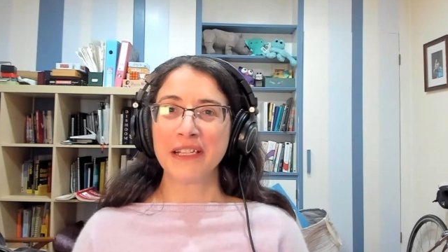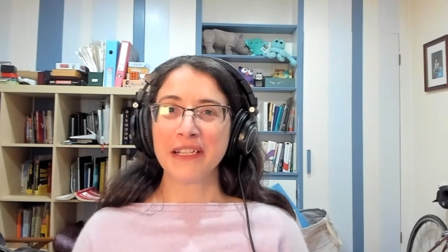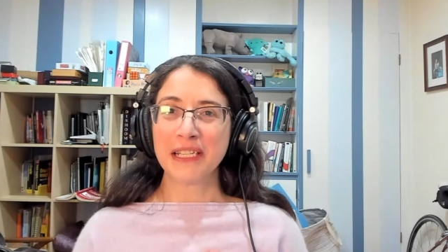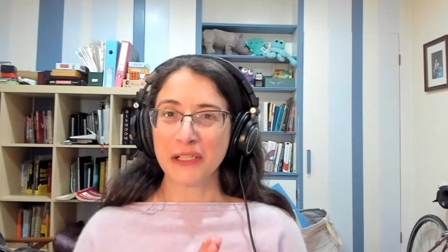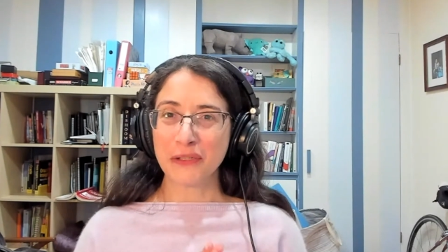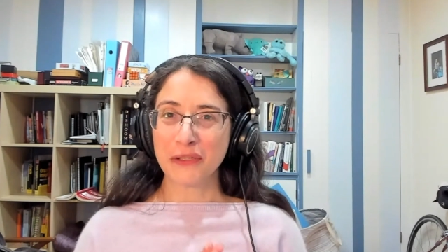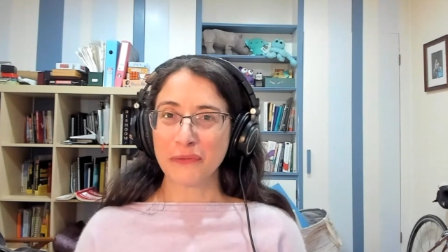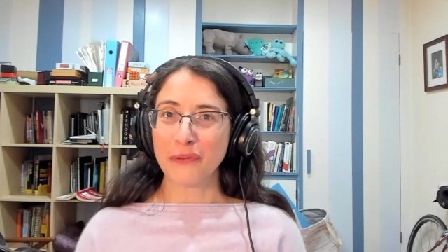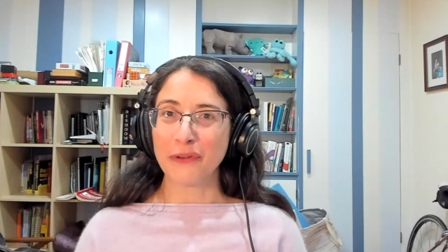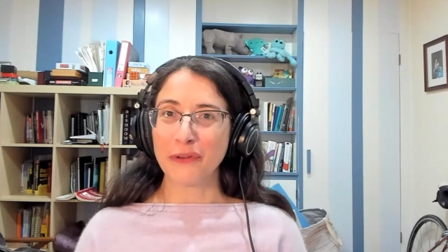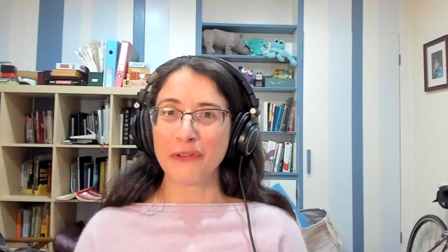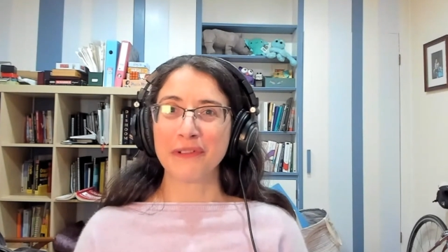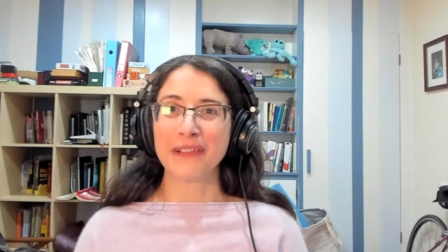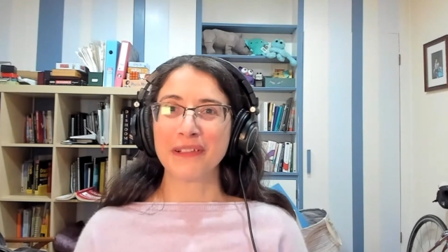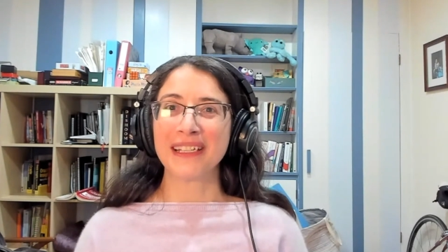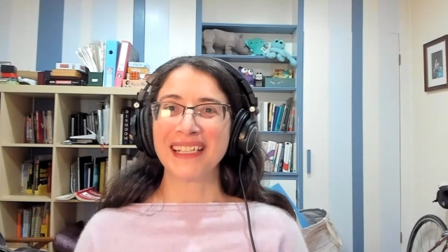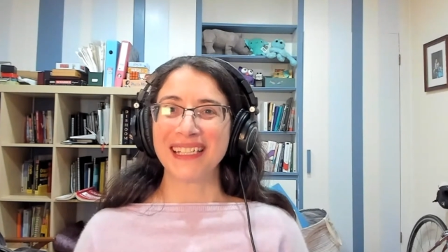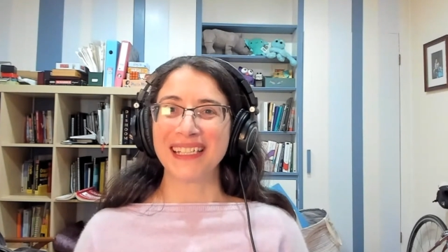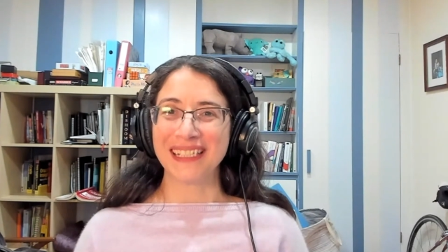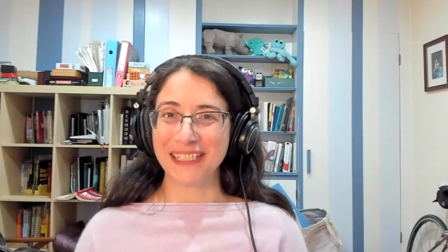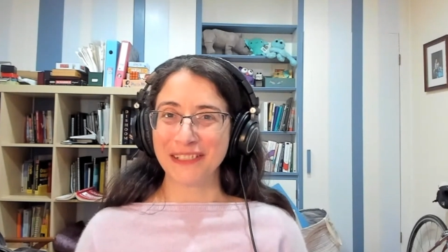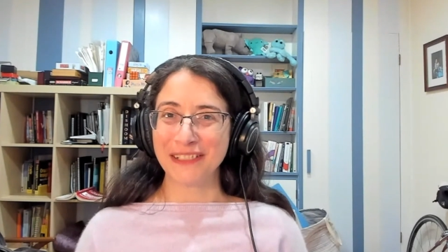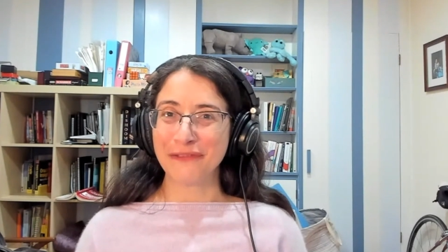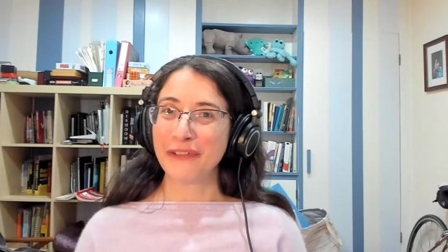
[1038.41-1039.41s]
strong
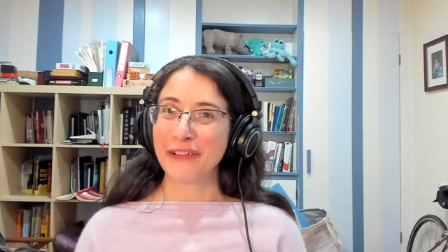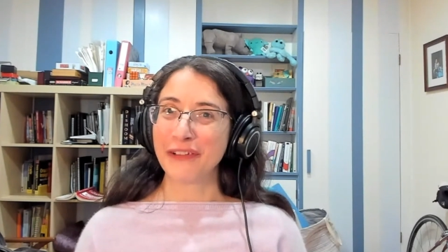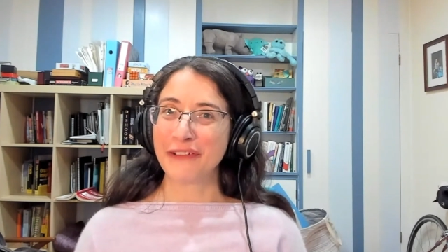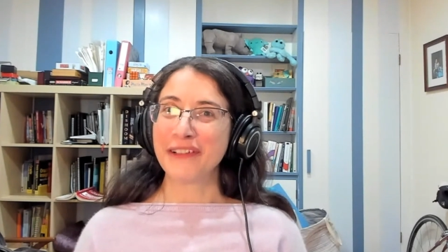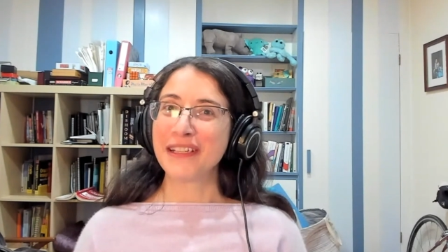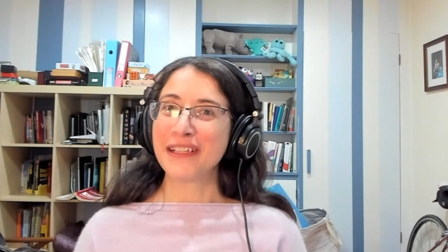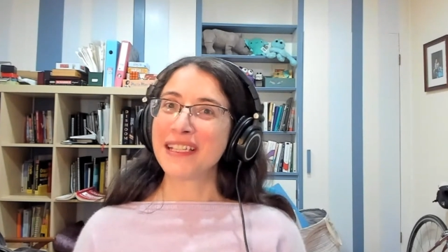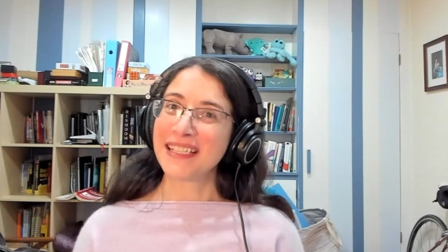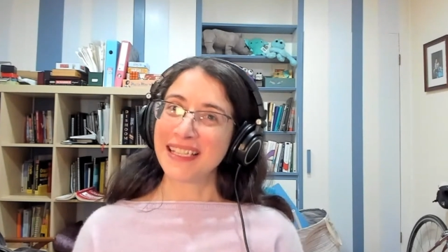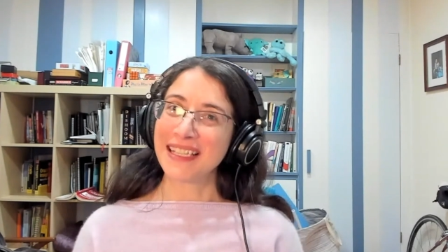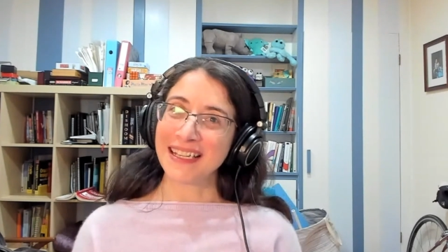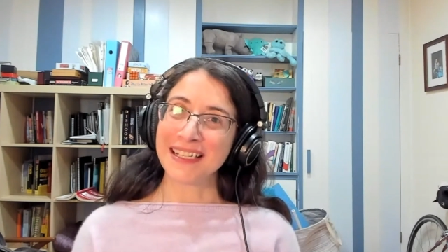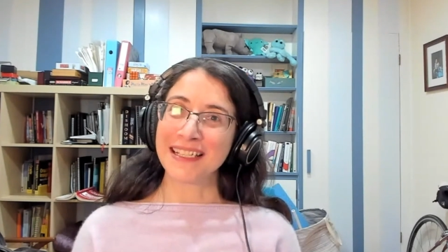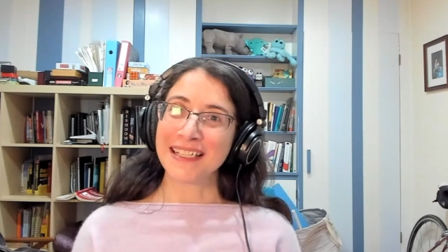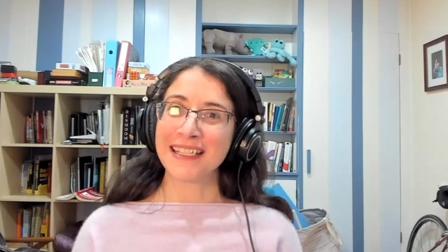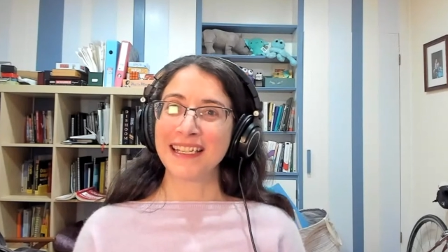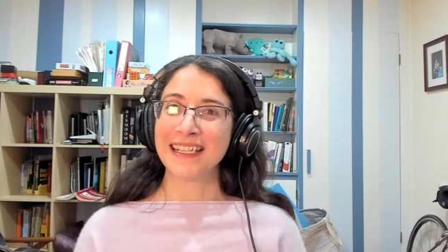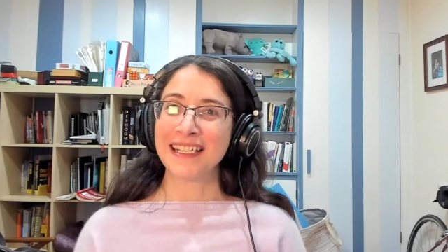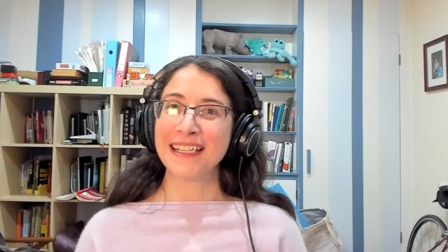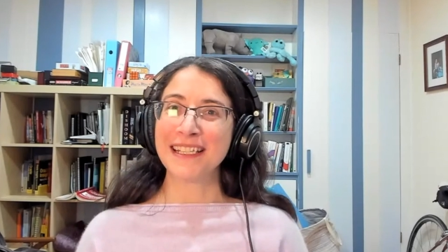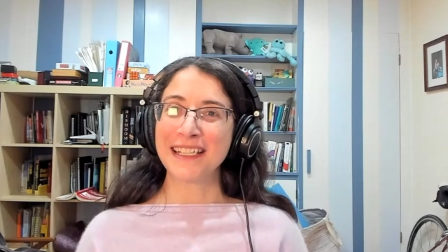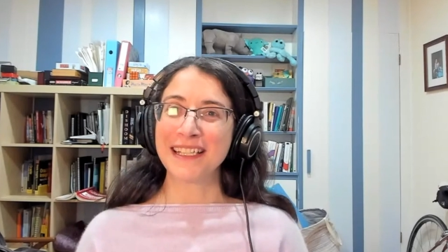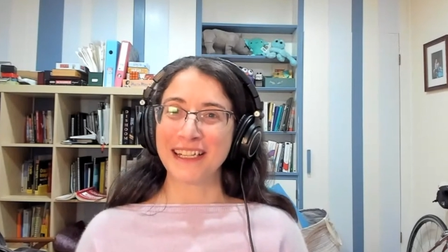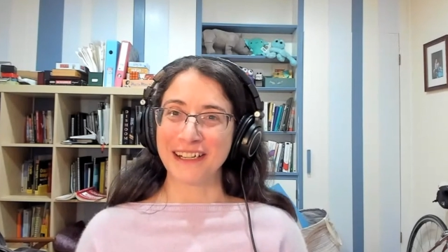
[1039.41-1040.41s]
and very
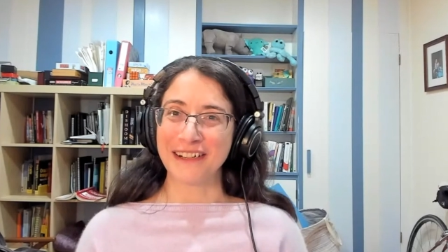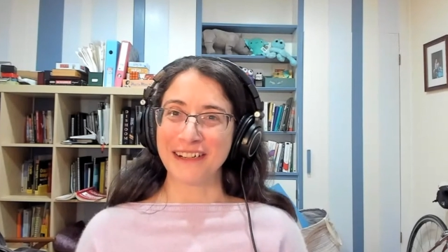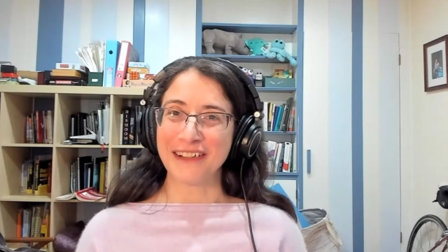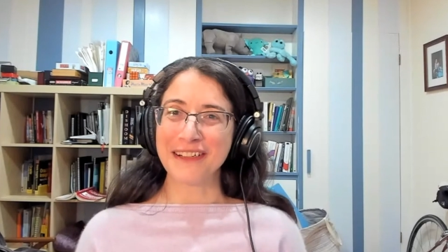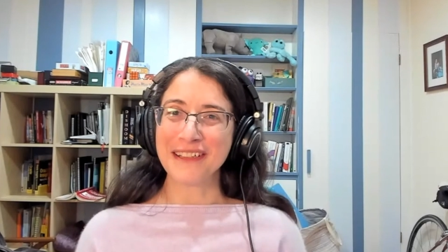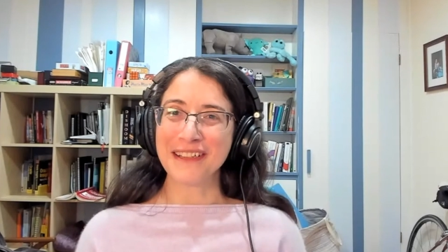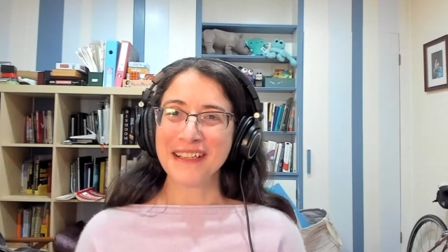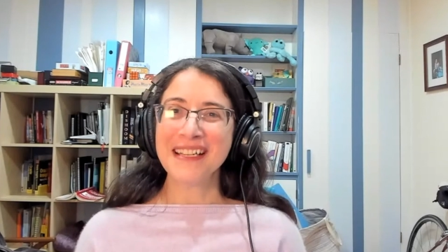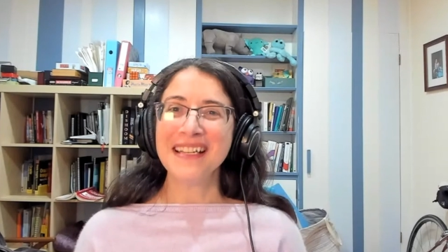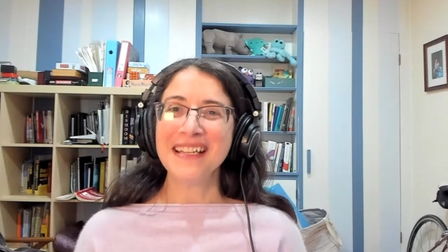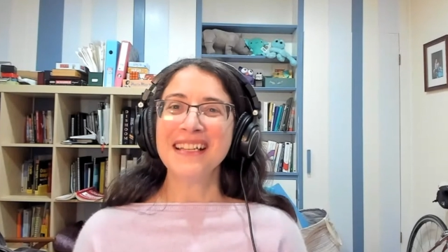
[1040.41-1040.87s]
SaaSy start